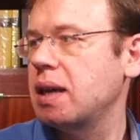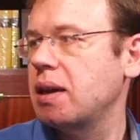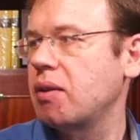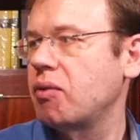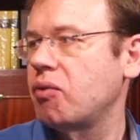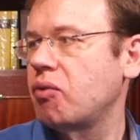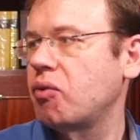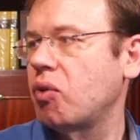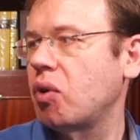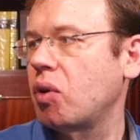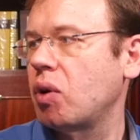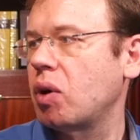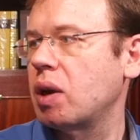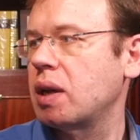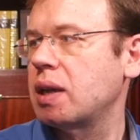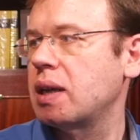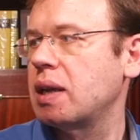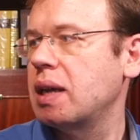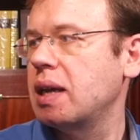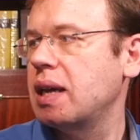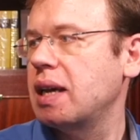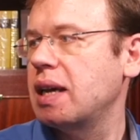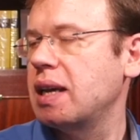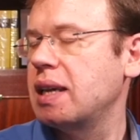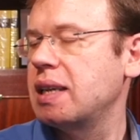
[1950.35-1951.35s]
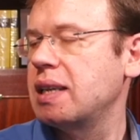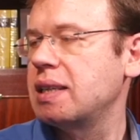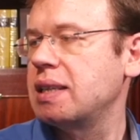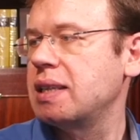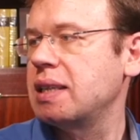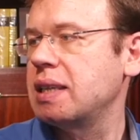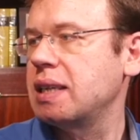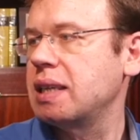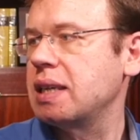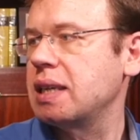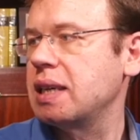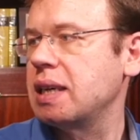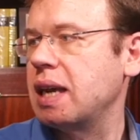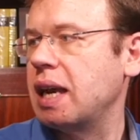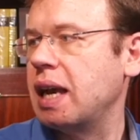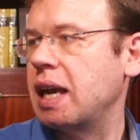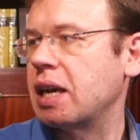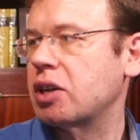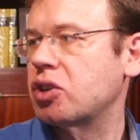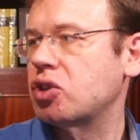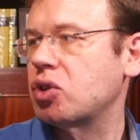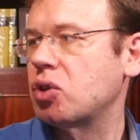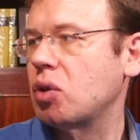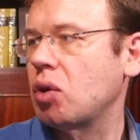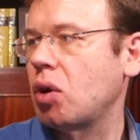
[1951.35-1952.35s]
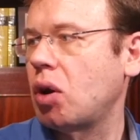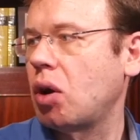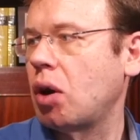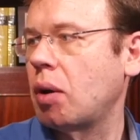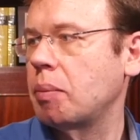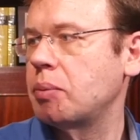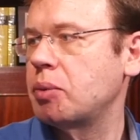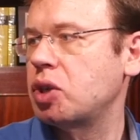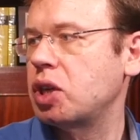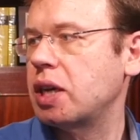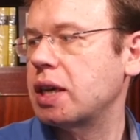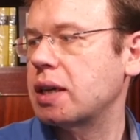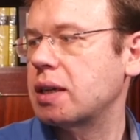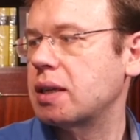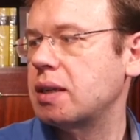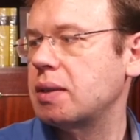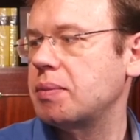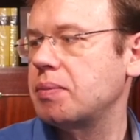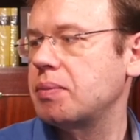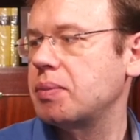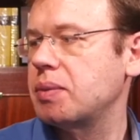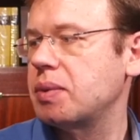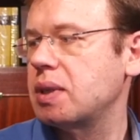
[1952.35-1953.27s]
for the actual object.